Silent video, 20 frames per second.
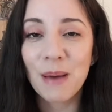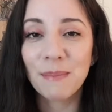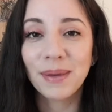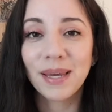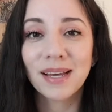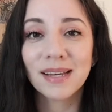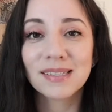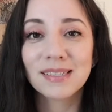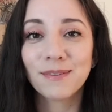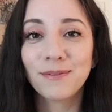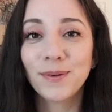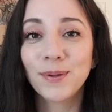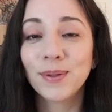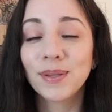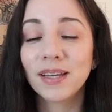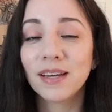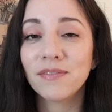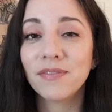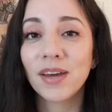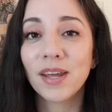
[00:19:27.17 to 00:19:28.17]
because if you
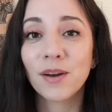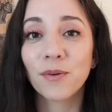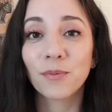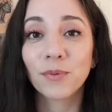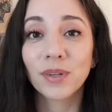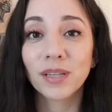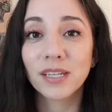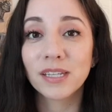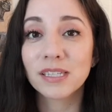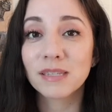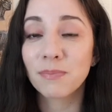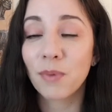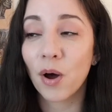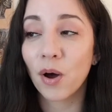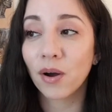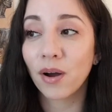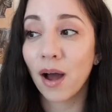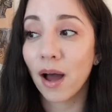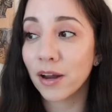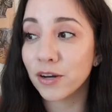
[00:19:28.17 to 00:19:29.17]
live in a really
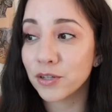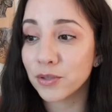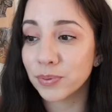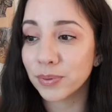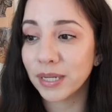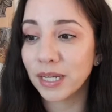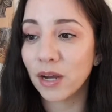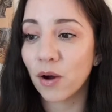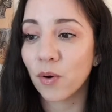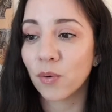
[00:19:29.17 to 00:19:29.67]
small country